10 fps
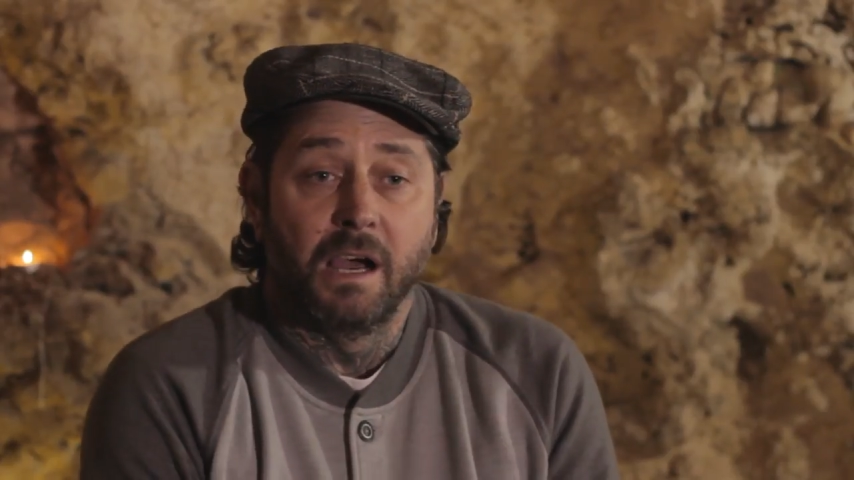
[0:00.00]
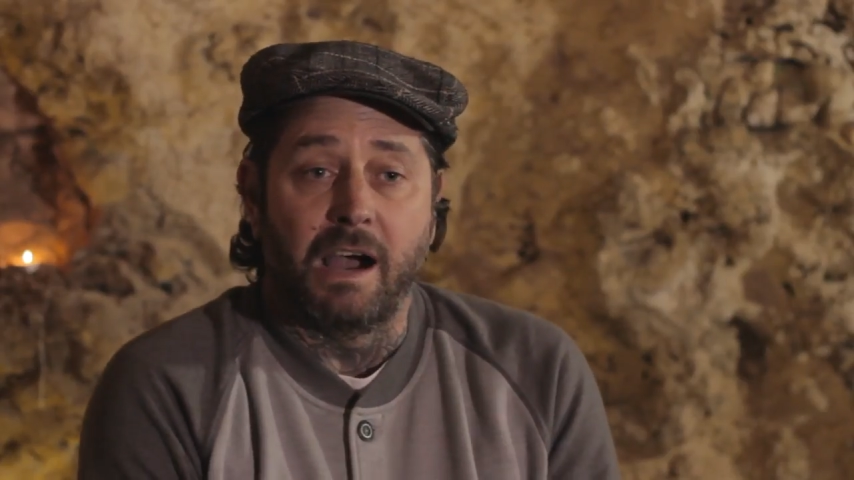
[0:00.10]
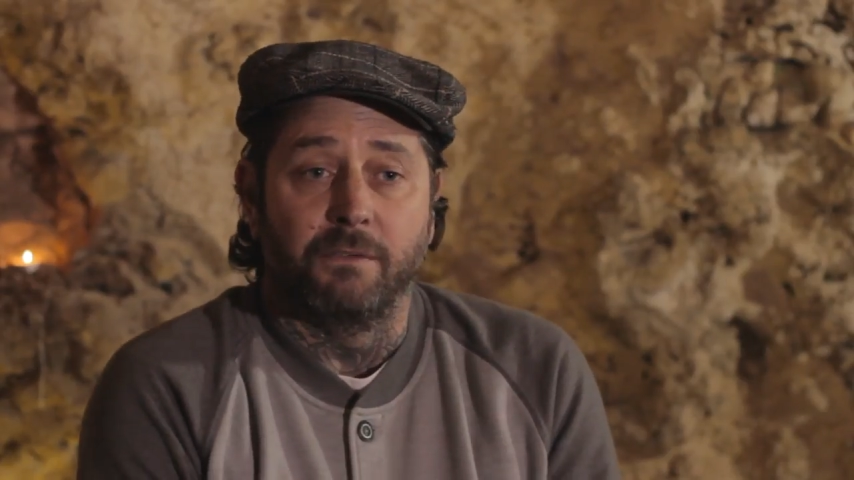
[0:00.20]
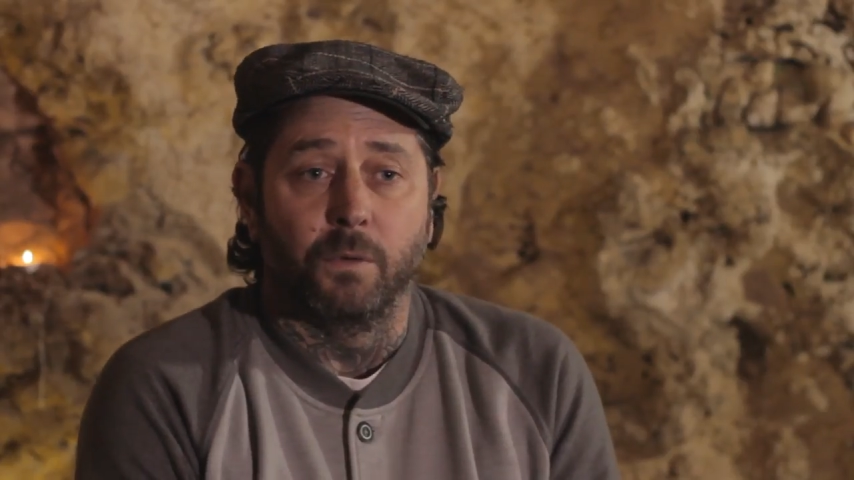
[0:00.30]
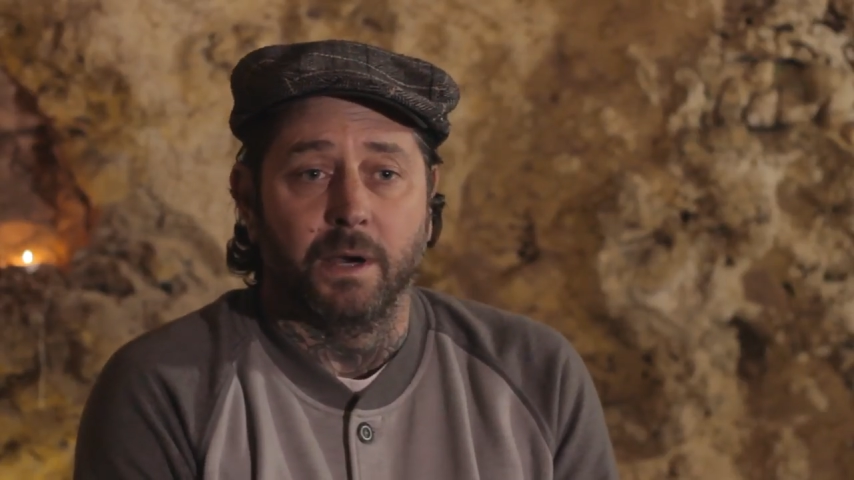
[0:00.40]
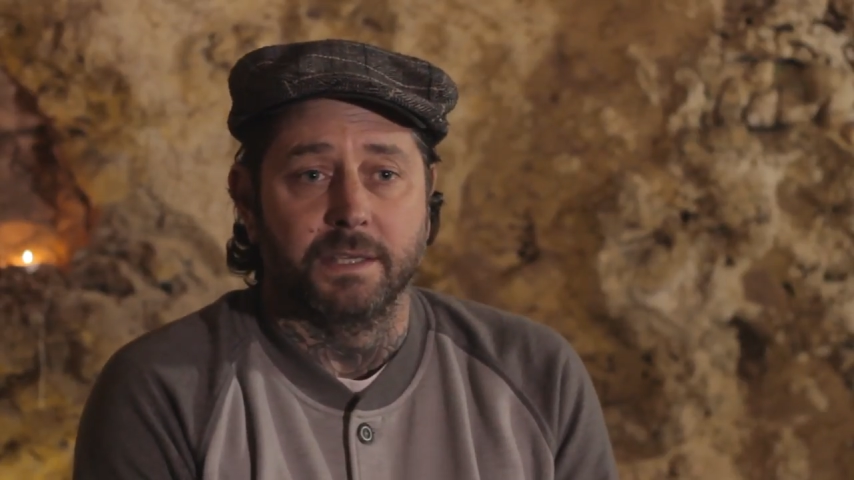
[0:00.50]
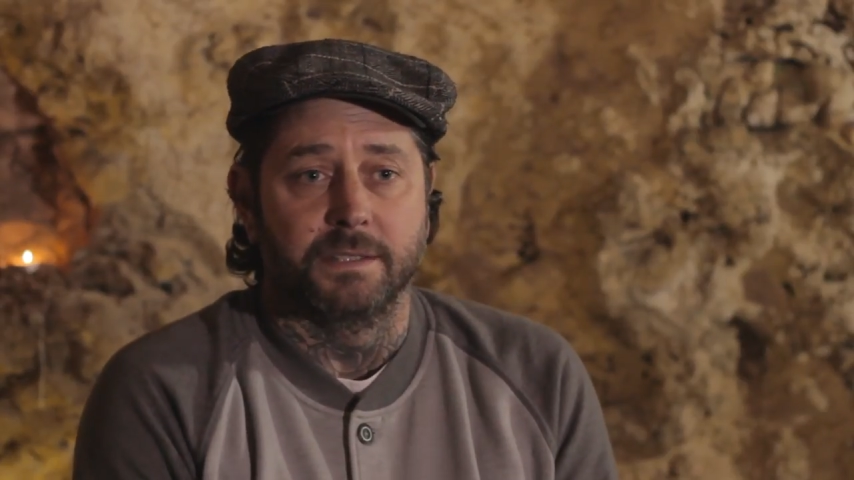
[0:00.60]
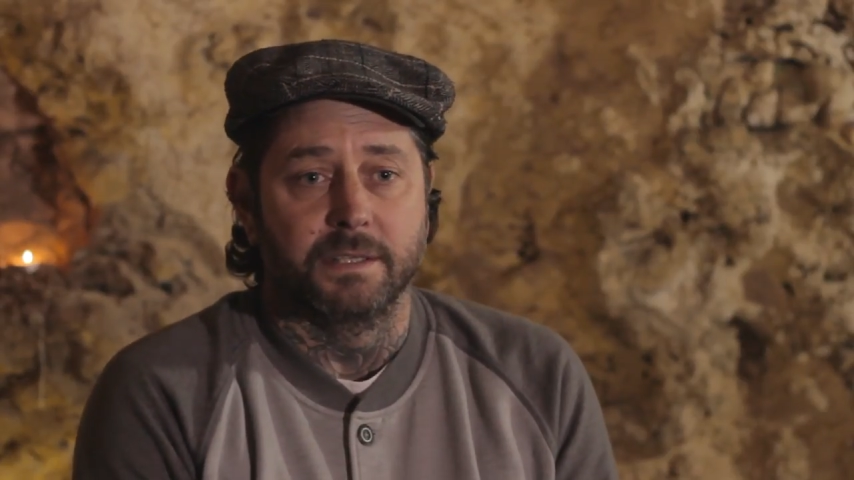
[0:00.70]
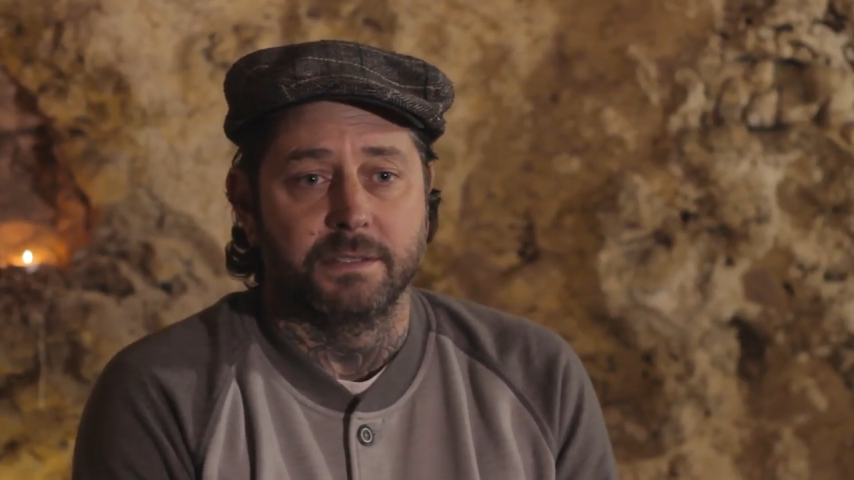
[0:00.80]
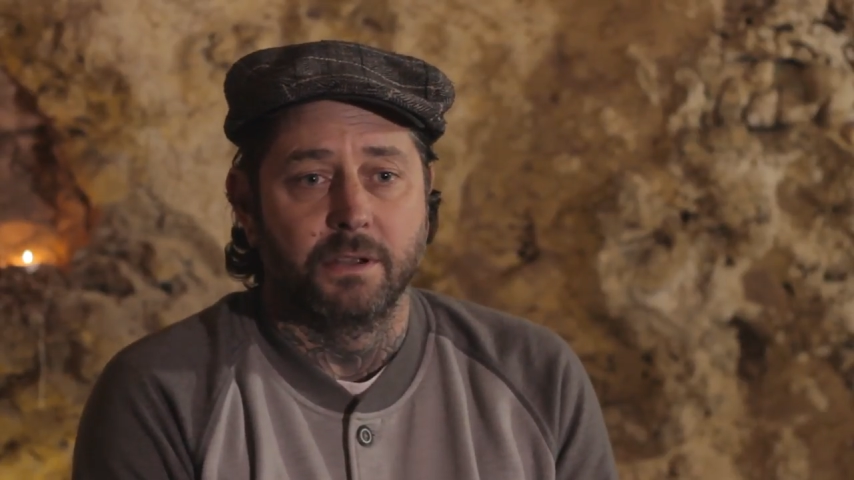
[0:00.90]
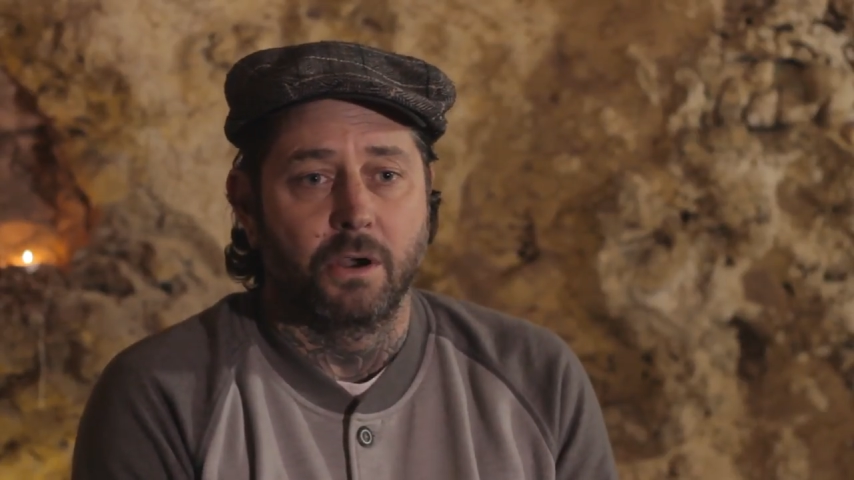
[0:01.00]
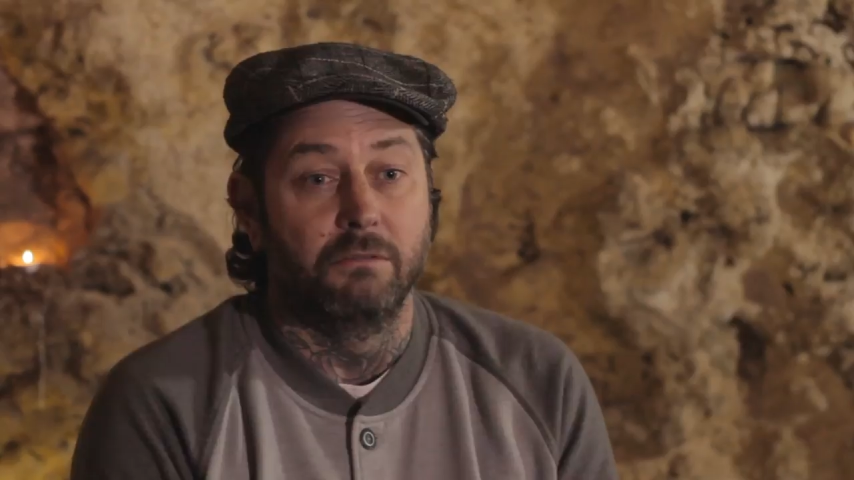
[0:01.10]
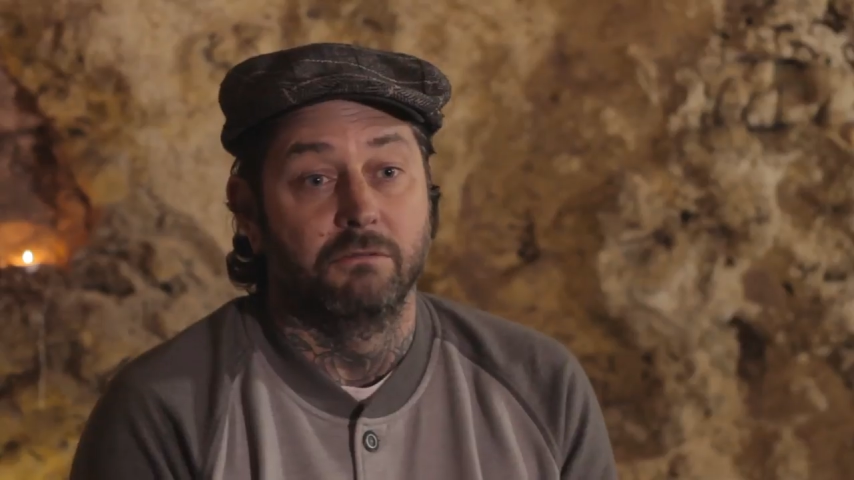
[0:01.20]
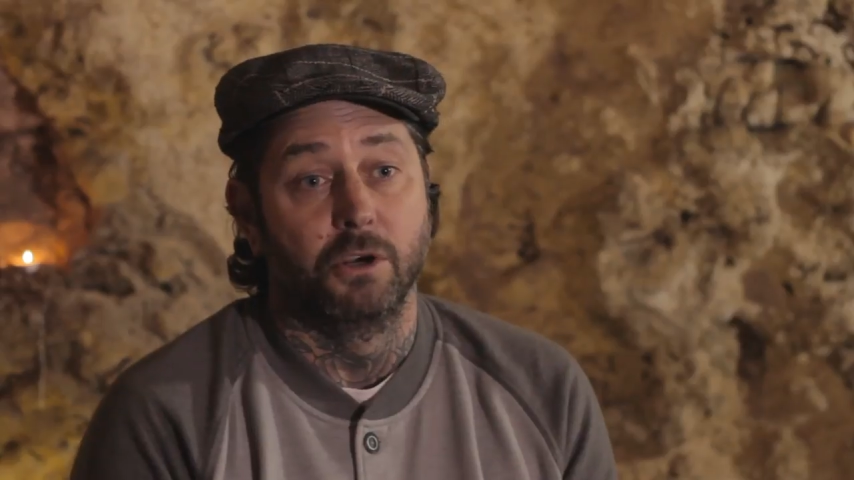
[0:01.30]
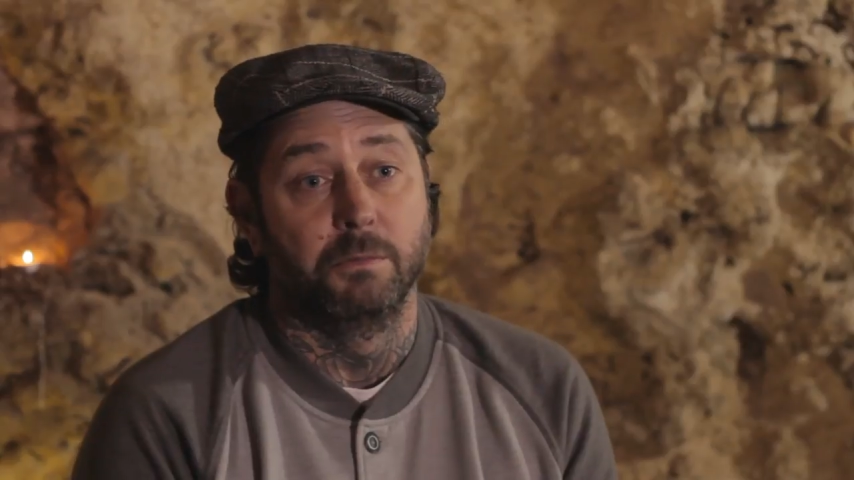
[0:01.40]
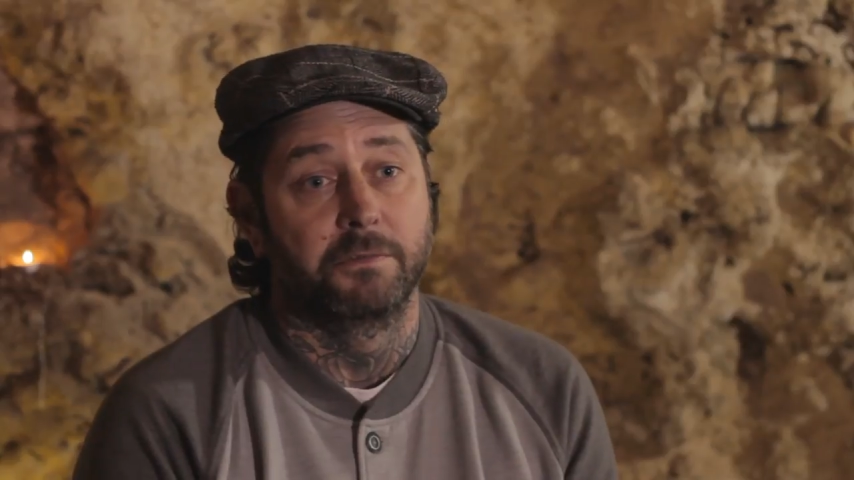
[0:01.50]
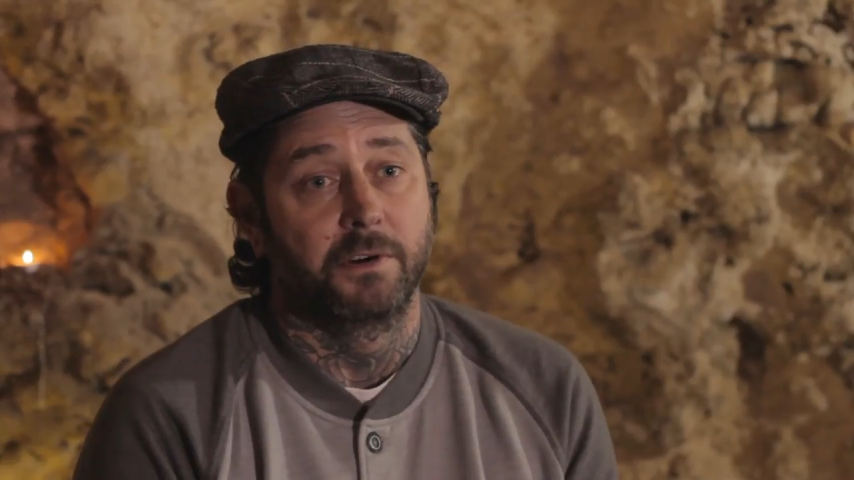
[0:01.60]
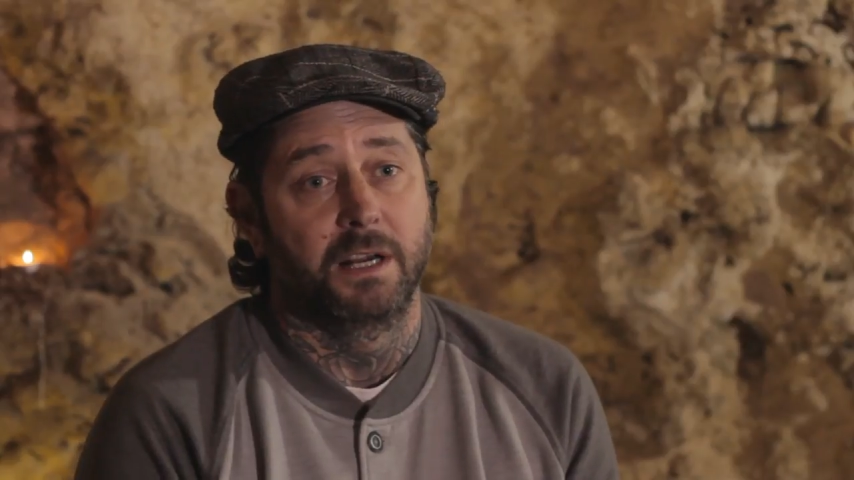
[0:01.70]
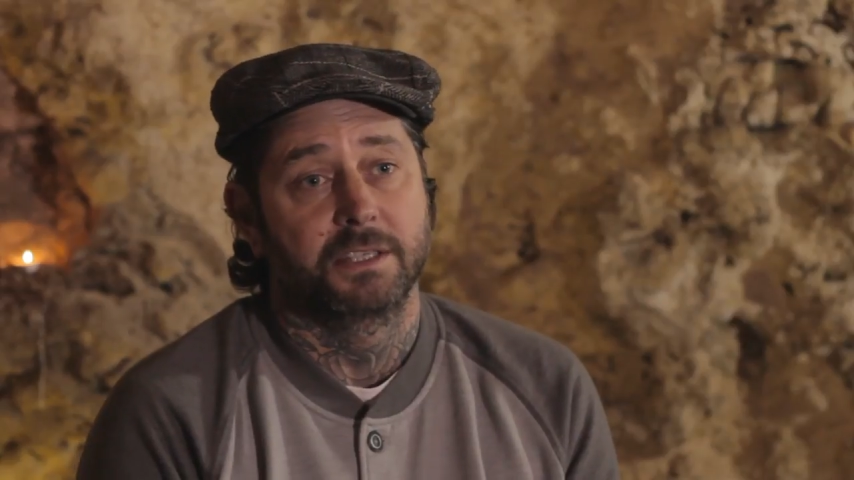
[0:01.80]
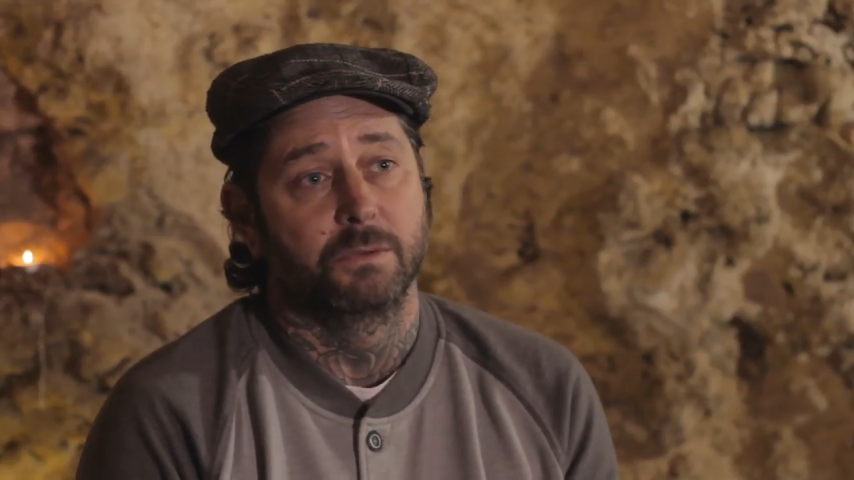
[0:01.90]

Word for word: Otherwise, there's no room for us